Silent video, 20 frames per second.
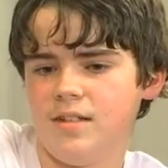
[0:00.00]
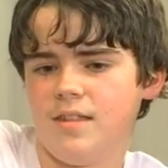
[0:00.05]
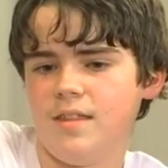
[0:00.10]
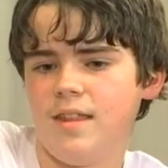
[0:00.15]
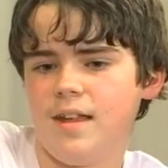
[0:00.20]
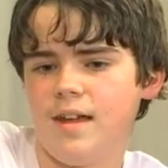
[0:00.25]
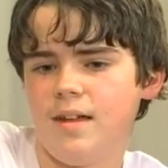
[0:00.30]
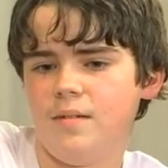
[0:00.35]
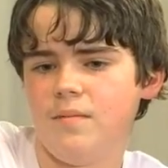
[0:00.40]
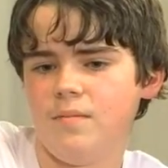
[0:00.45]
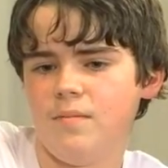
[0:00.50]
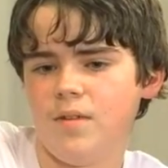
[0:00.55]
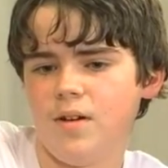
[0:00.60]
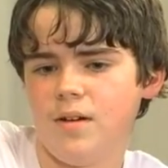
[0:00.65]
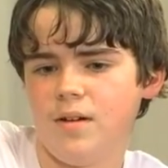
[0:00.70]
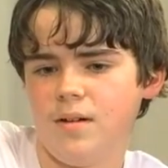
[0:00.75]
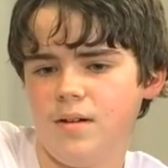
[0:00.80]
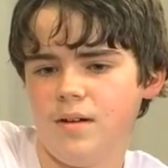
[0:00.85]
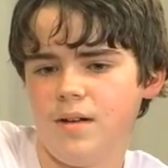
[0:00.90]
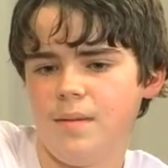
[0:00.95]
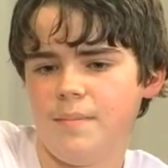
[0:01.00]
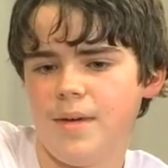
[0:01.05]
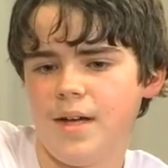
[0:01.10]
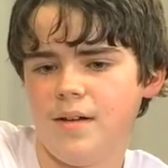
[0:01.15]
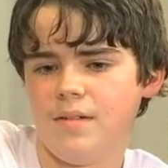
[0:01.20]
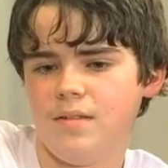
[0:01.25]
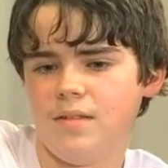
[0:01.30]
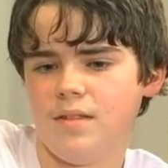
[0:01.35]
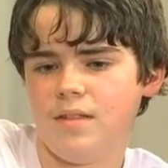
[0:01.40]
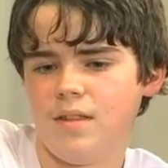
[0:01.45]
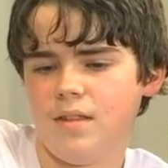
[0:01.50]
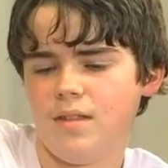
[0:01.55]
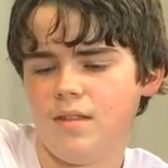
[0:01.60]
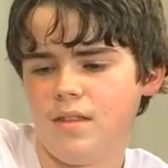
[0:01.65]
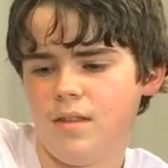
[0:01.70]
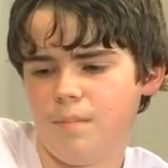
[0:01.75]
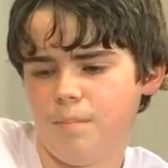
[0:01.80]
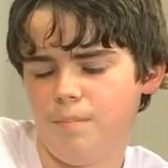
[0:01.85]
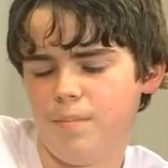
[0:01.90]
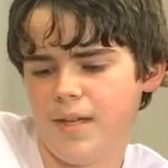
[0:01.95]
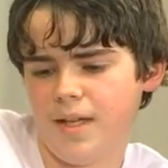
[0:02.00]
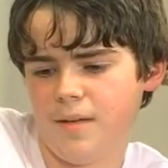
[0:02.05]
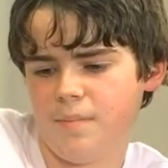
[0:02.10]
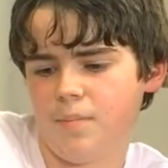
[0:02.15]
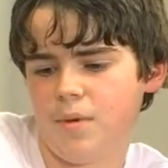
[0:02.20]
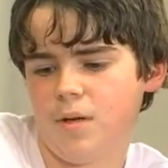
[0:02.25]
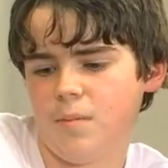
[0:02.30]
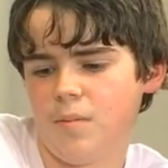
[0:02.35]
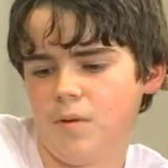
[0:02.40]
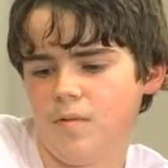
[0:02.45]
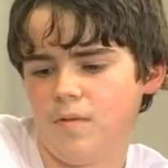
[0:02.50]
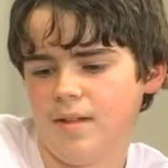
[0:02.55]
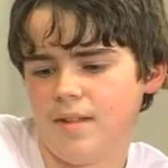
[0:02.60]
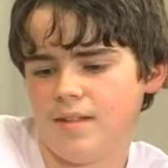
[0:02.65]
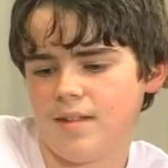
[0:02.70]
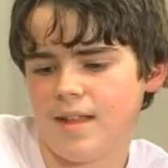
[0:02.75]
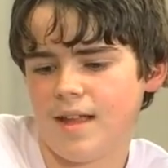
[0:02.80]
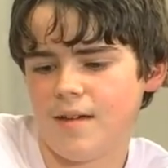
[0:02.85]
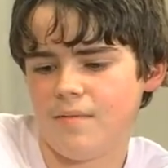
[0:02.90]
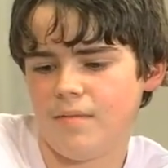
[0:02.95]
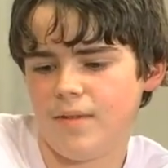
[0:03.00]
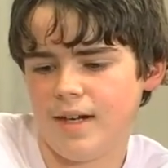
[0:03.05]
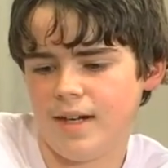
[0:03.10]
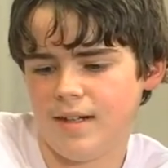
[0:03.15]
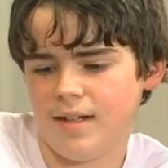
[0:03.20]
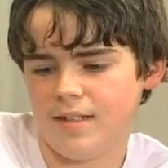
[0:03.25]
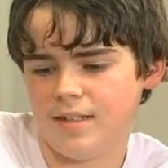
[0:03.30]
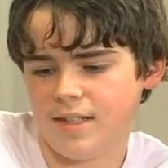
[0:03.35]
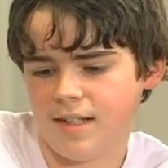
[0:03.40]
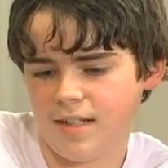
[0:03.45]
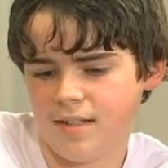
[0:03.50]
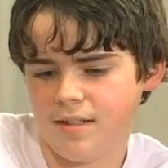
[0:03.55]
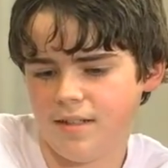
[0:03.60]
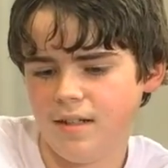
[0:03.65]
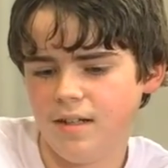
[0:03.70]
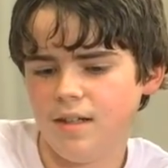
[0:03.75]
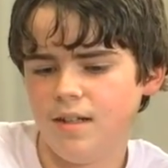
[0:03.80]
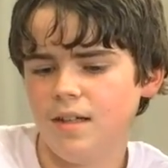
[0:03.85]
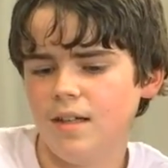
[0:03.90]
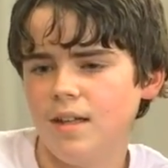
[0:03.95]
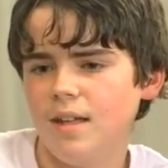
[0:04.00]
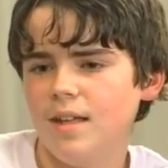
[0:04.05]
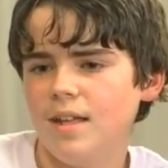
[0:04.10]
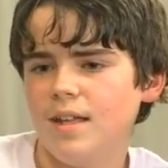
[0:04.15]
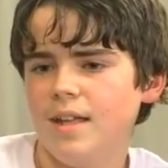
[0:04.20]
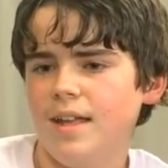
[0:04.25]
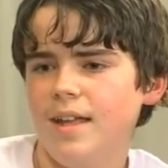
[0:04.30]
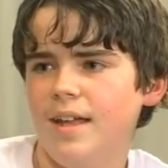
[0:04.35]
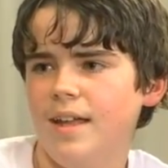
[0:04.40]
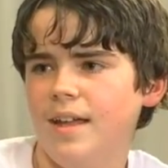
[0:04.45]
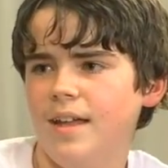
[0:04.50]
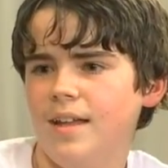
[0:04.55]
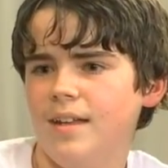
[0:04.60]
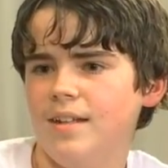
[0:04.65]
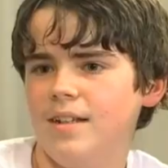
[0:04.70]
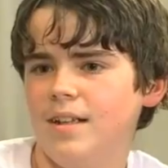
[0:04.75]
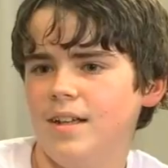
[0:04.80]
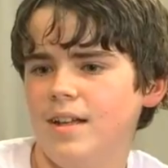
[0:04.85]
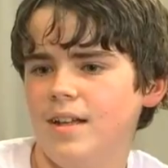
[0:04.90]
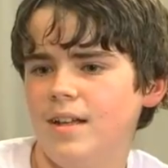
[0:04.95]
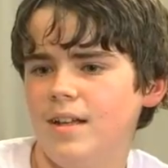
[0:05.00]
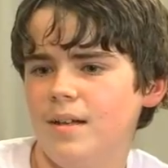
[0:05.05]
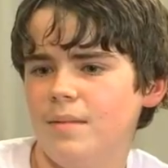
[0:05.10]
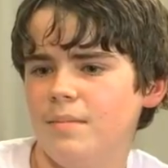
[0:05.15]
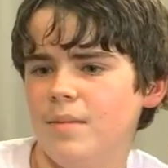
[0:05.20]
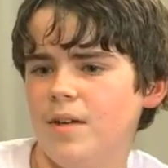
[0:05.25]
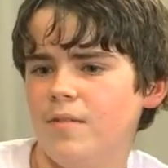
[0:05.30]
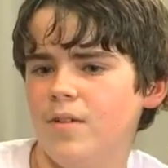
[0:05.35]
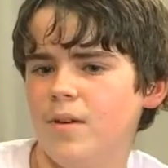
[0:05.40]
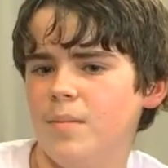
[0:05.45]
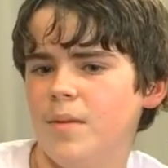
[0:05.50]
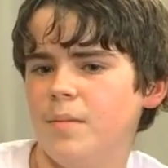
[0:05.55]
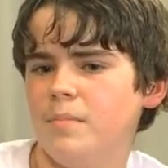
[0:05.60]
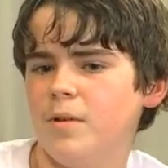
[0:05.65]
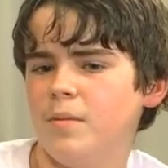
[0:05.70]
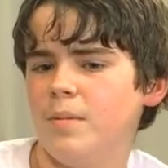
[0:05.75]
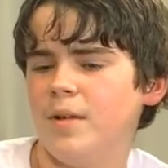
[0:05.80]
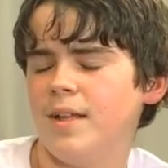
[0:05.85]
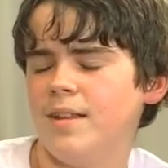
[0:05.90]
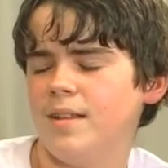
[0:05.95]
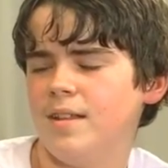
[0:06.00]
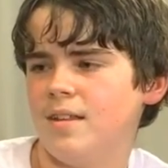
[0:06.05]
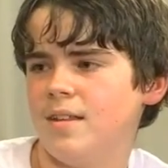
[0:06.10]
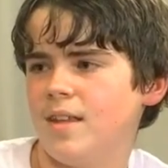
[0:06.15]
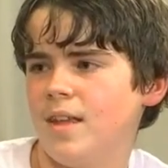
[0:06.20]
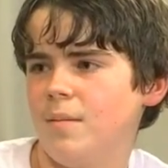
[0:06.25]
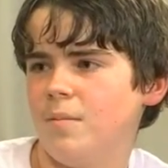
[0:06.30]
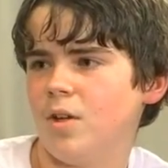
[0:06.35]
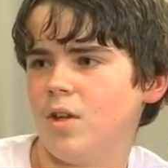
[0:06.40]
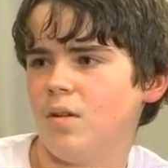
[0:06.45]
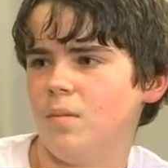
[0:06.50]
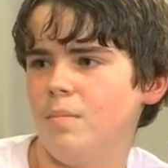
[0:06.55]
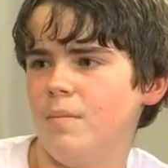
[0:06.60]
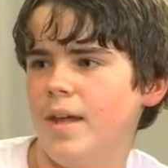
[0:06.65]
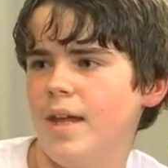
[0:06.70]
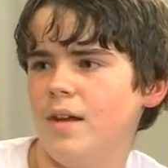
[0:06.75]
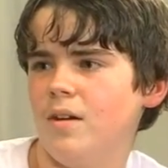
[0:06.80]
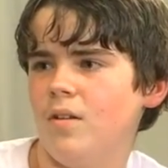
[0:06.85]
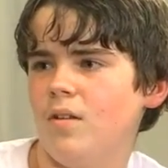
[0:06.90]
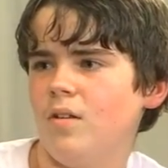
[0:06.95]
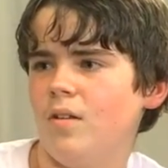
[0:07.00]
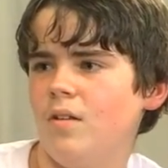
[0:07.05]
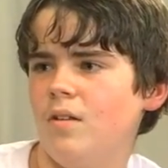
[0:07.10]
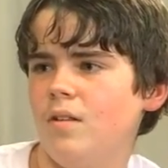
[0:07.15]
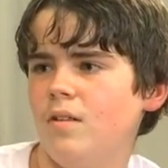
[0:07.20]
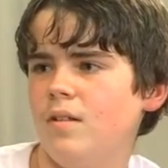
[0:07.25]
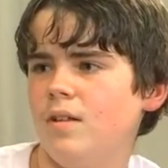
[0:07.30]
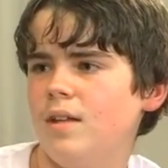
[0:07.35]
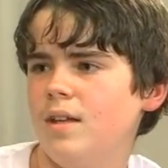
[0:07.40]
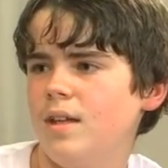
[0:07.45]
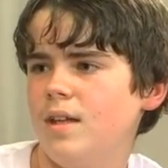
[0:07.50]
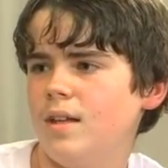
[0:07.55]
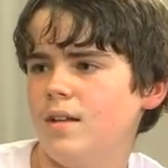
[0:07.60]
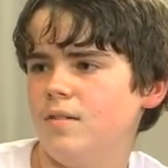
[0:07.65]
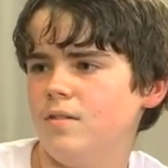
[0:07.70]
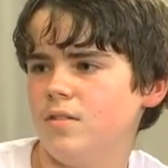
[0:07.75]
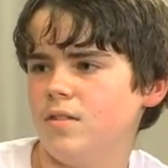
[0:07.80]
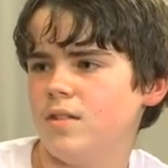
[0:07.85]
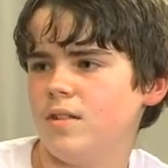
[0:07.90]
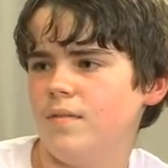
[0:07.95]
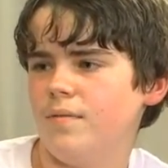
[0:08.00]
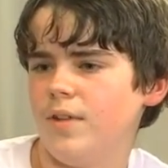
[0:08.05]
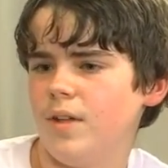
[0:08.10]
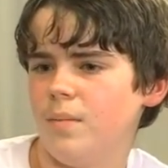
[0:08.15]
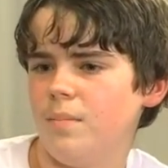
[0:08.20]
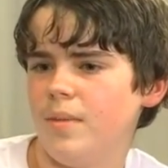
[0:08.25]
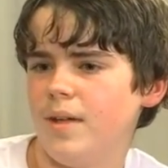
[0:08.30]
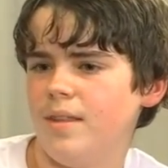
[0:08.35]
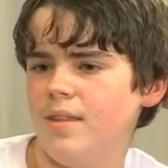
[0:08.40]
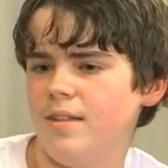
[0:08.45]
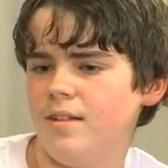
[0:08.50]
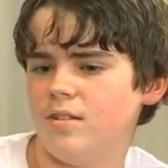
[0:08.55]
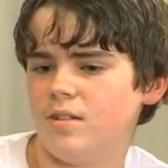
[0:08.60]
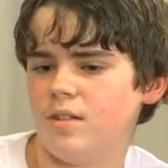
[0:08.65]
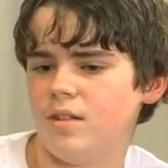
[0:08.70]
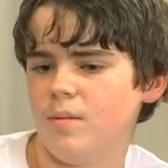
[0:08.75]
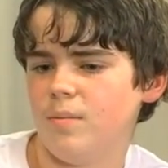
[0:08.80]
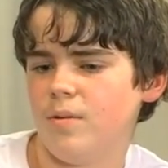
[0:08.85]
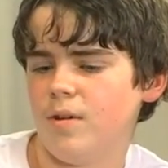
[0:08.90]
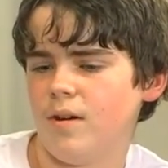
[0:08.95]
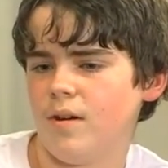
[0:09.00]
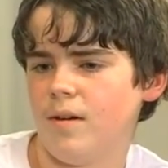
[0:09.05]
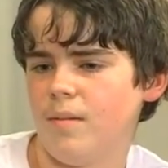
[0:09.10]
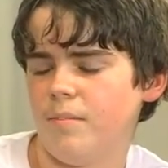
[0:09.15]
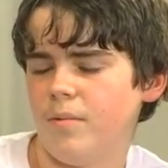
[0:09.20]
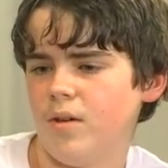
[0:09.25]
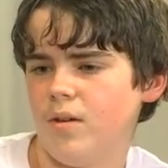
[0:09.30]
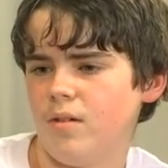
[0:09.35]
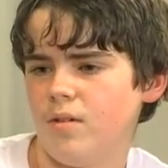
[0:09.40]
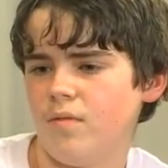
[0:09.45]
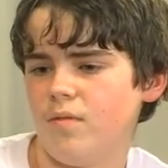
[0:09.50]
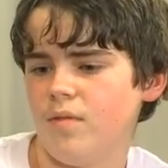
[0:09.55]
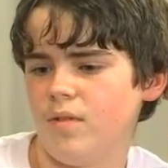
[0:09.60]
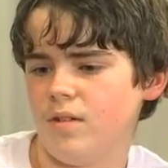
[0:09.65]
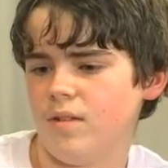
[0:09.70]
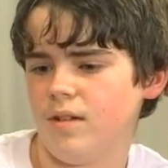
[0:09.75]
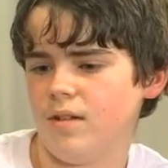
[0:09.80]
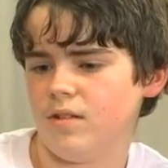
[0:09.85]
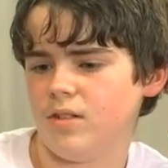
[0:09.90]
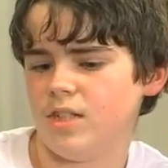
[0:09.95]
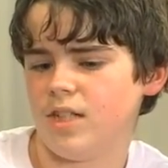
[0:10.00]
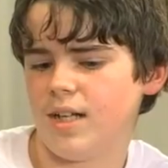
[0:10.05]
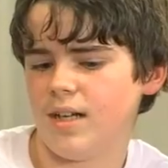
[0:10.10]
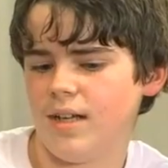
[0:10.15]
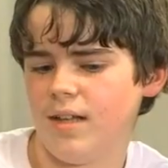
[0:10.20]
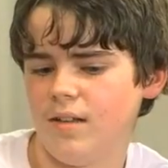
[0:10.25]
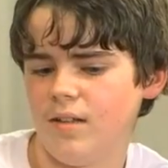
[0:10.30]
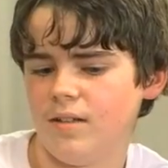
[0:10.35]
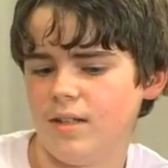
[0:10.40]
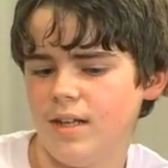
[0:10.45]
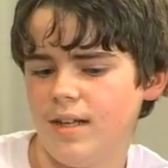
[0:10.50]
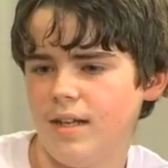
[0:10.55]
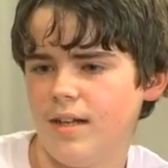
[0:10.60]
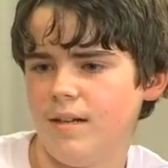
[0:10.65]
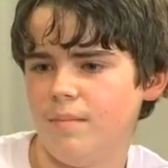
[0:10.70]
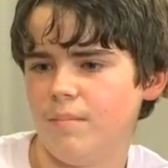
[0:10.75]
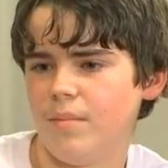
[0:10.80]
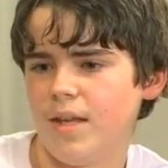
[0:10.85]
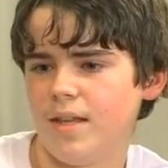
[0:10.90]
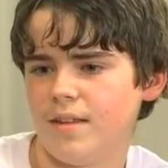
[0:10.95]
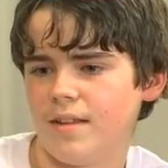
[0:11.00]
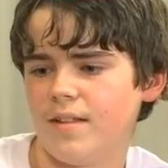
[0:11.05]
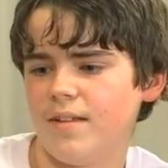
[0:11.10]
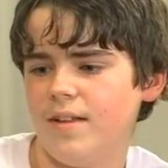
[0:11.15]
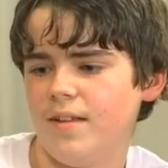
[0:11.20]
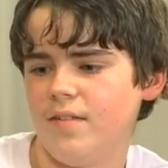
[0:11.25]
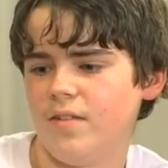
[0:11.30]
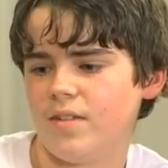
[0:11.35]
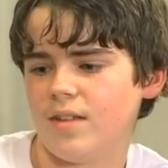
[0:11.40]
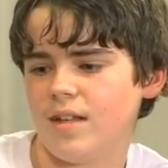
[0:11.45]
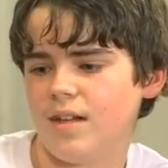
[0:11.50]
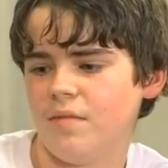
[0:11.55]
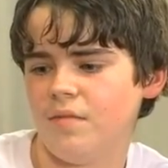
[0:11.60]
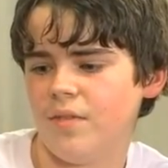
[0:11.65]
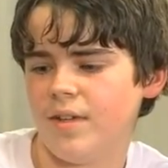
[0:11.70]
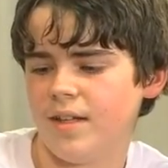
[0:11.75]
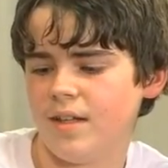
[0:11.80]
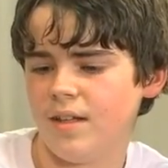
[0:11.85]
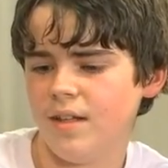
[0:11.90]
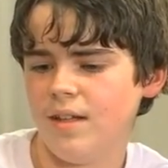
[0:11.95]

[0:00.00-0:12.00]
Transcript: that were about the big purple ones that weighed a ton. And I remember playing this game called Manhole. And it was developed by these two programmers for their child, and basically it was kind of like